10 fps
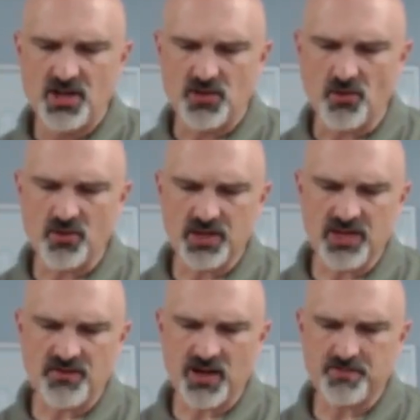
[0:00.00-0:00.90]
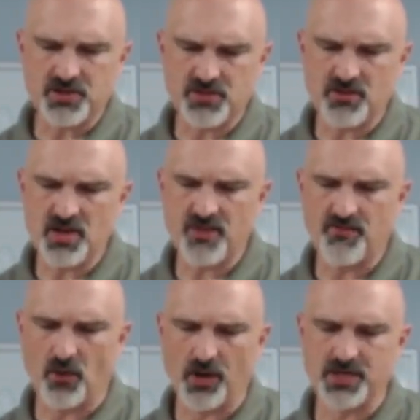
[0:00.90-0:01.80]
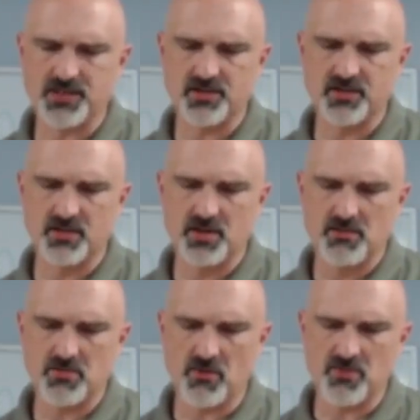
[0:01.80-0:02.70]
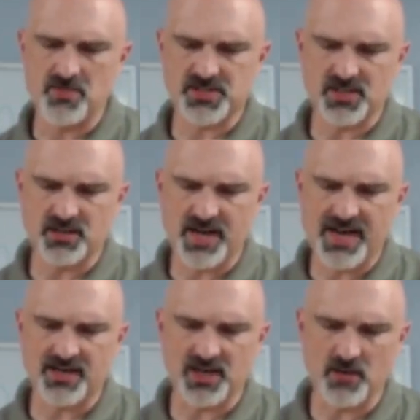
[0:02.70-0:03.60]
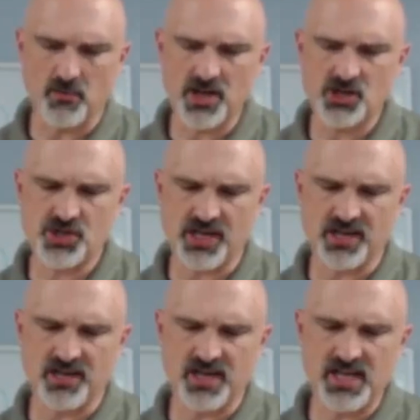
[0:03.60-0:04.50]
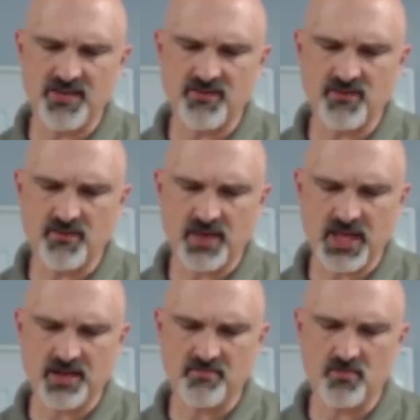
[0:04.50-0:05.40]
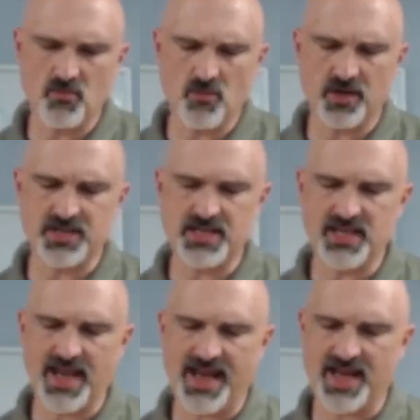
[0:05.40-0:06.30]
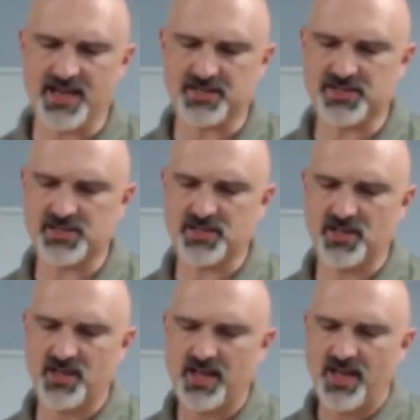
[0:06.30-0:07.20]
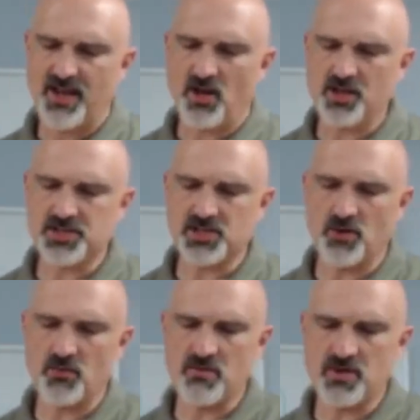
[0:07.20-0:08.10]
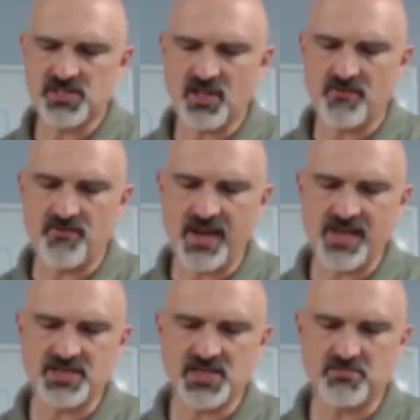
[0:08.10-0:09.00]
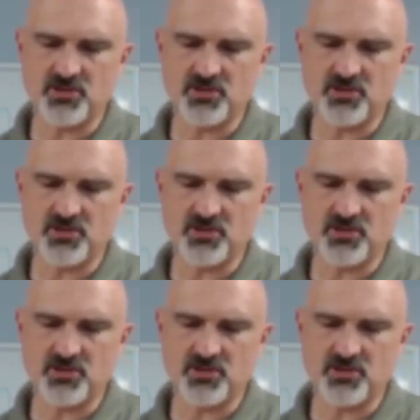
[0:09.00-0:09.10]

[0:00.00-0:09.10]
nor give opportunity for it. But we must gladly wish and leave him what he has. Also, we must advance and